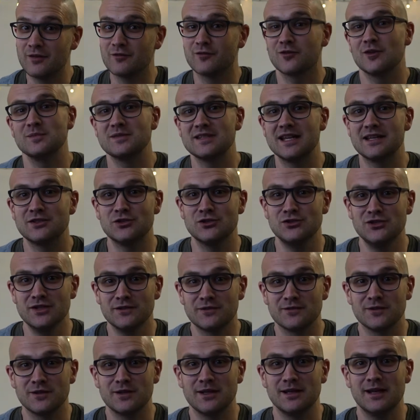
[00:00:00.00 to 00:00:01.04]
from such
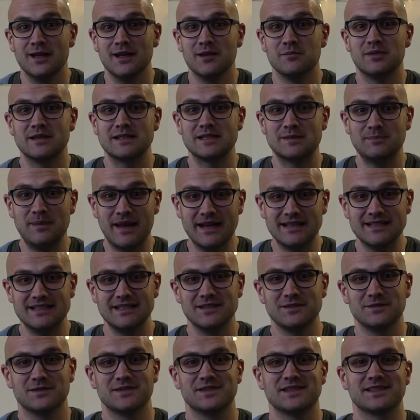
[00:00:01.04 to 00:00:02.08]
different
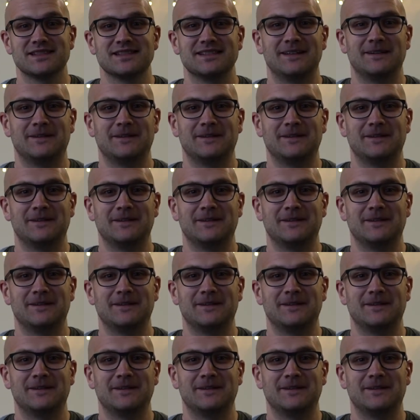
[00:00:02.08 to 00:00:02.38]
perspectives?